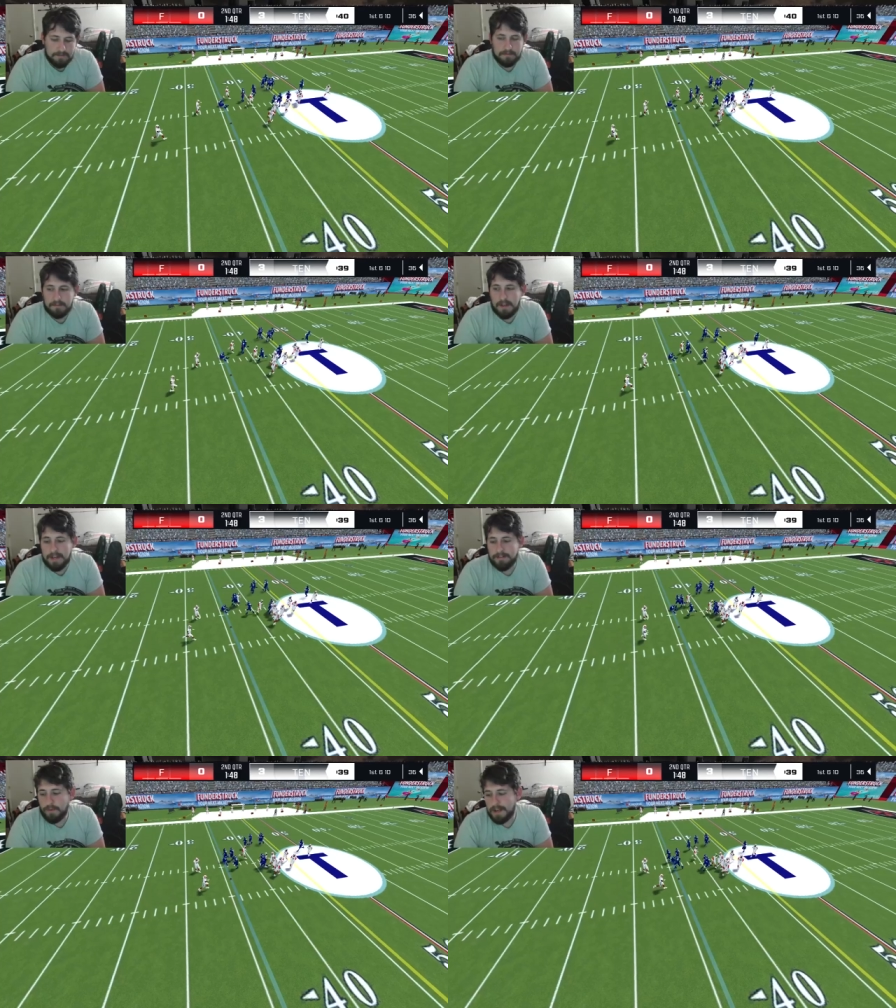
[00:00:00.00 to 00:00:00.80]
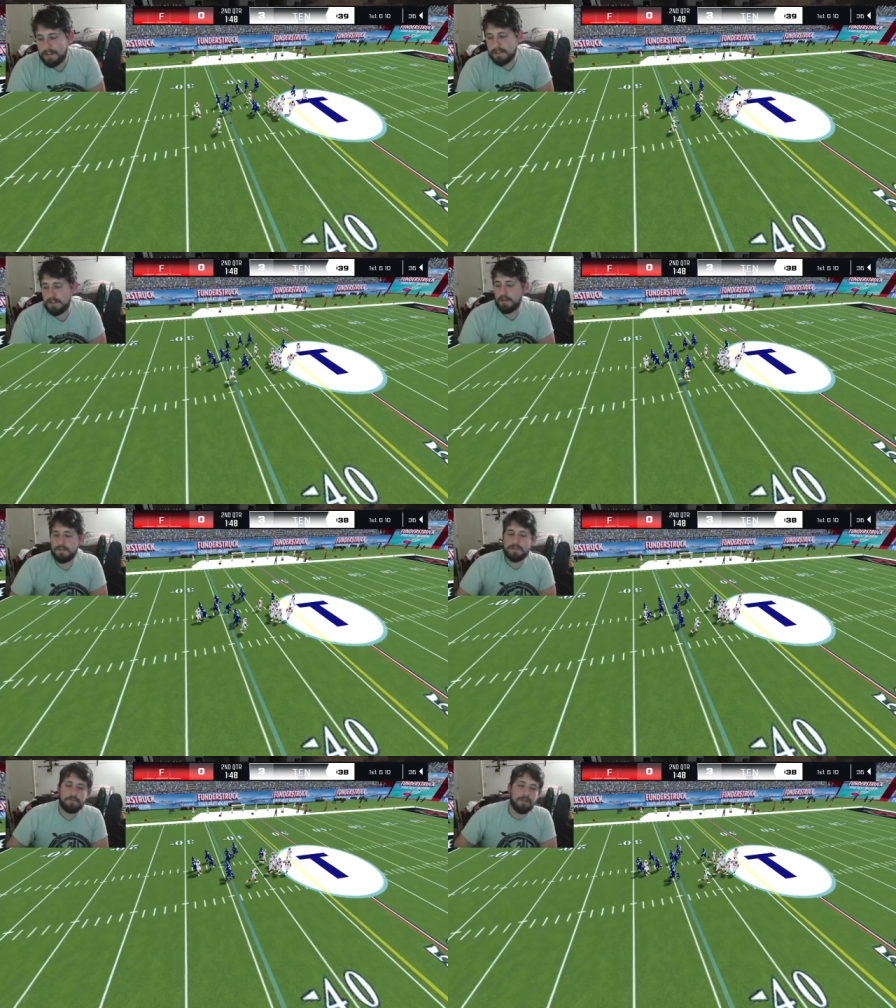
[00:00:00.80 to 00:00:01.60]
I never ran into
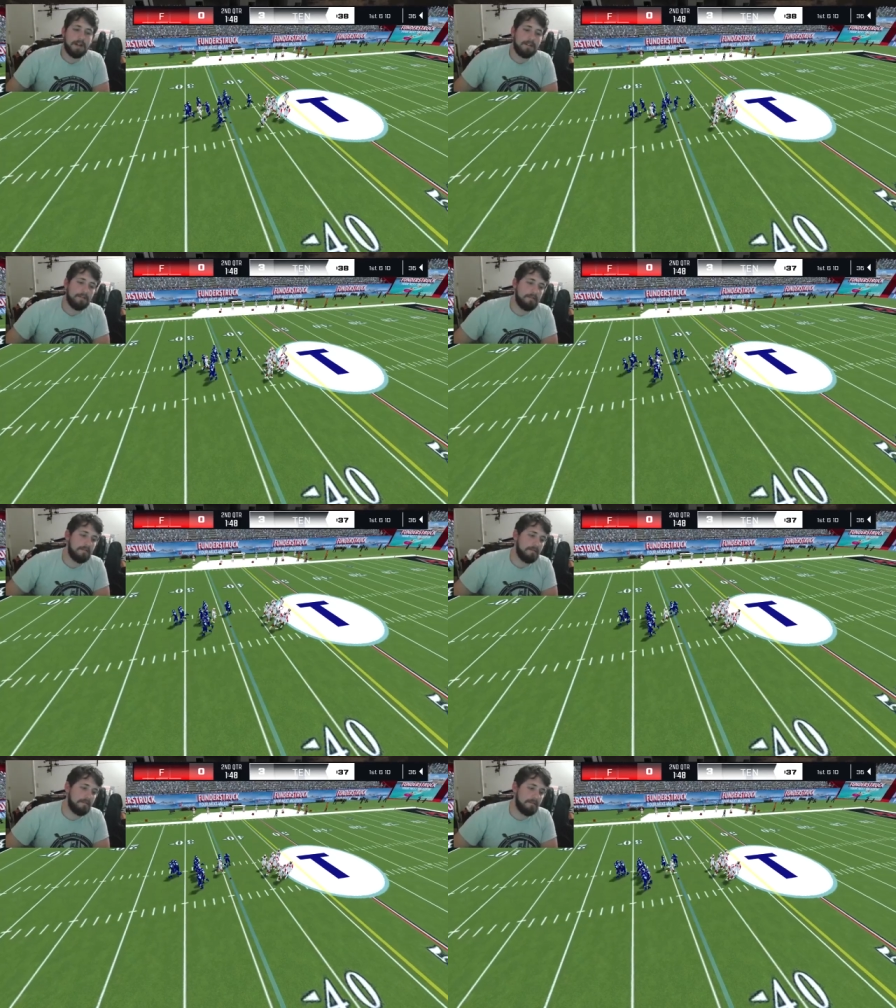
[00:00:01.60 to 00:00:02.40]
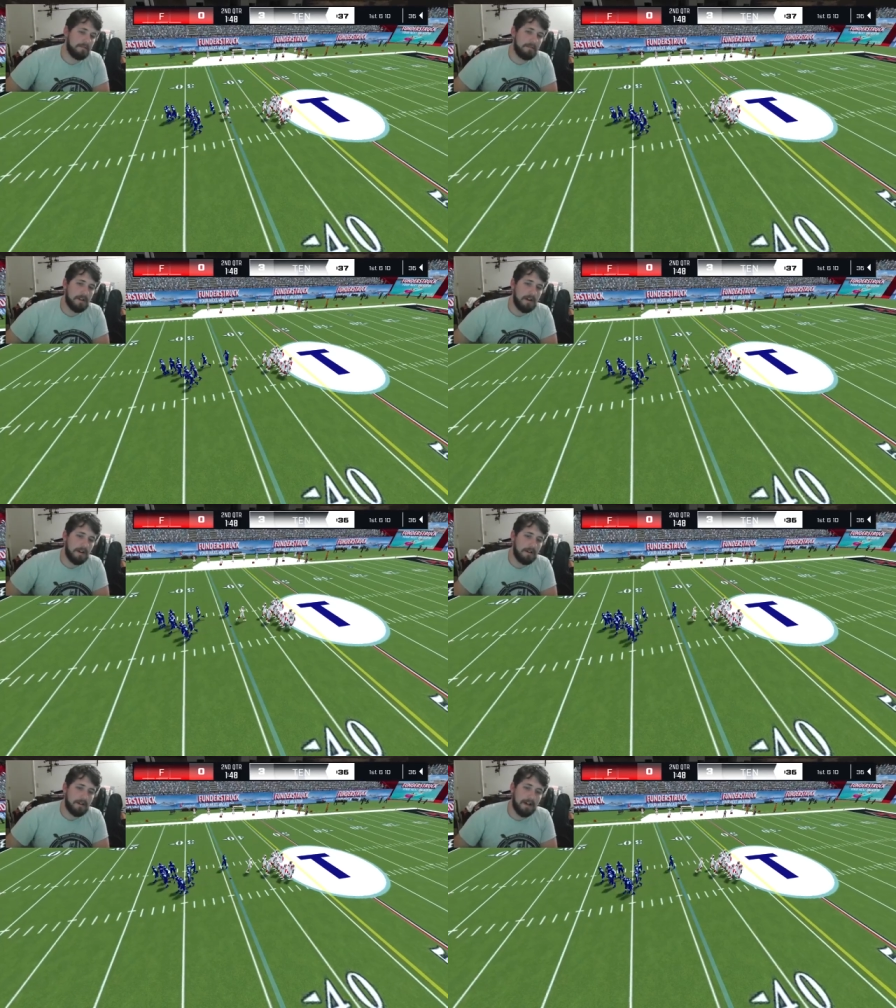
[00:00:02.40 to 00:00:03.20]
those, but
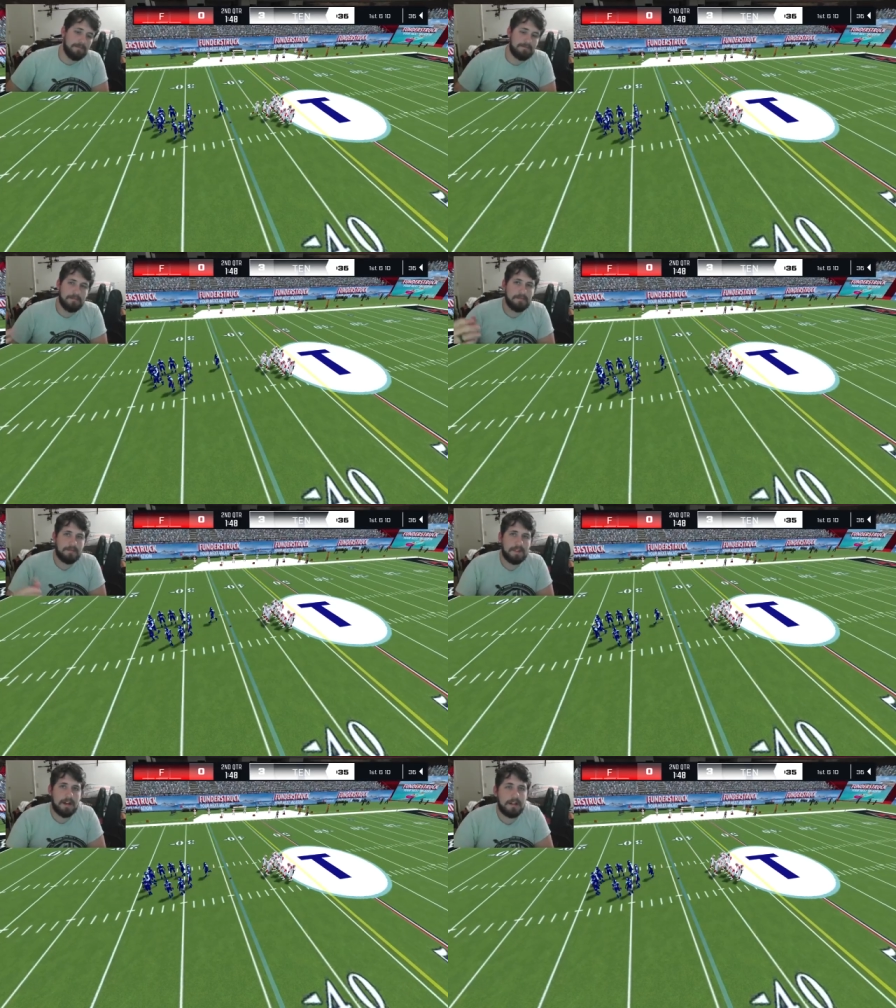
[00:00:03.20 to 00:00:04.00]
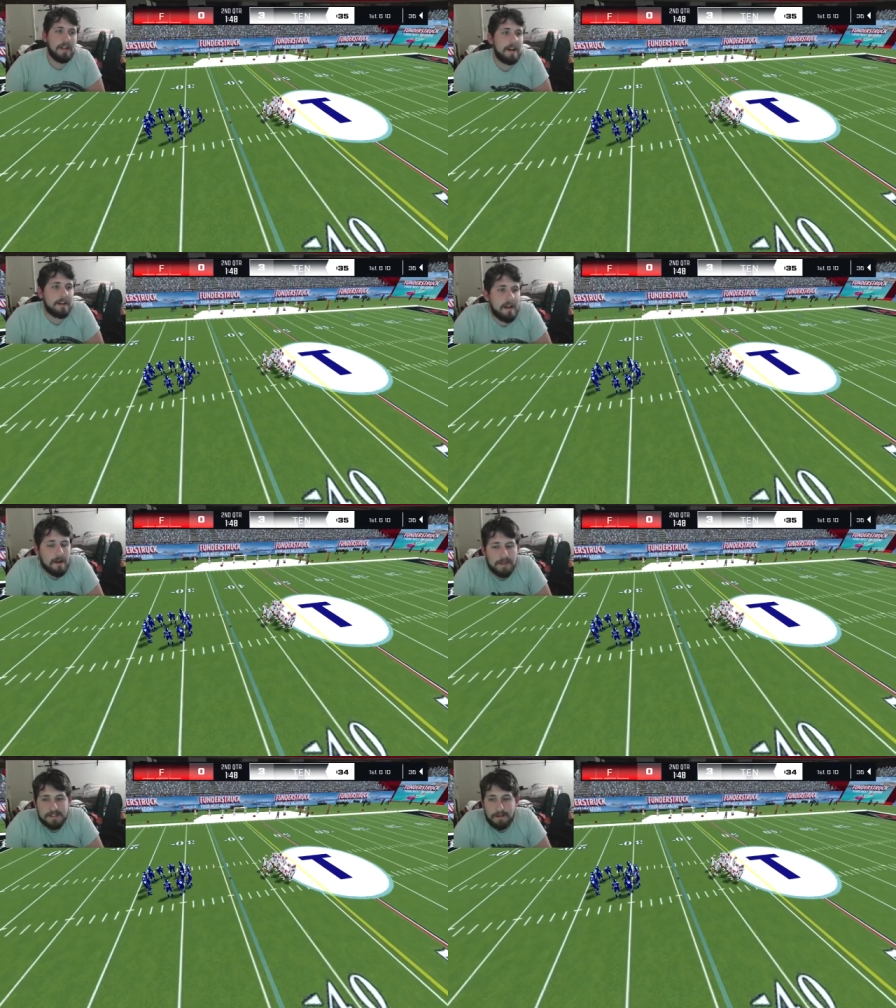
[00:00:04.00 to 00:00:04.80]
uh, I got a lot of
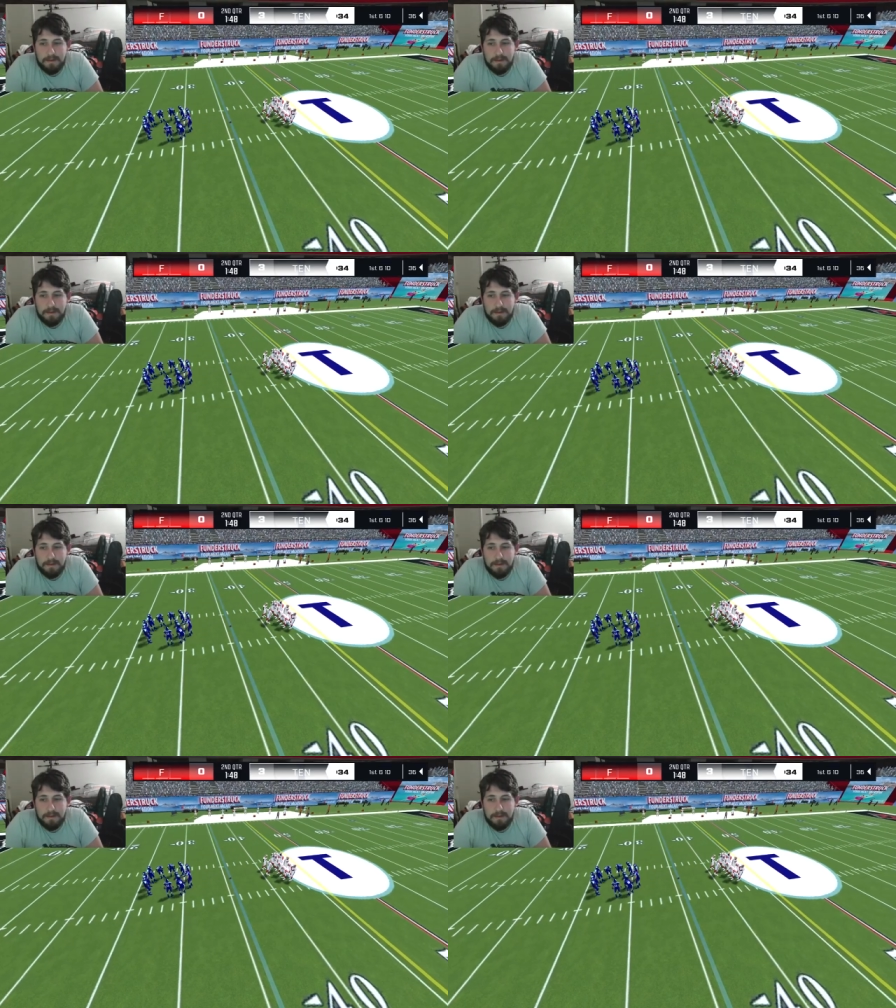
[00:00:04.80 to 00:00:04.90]
comments on my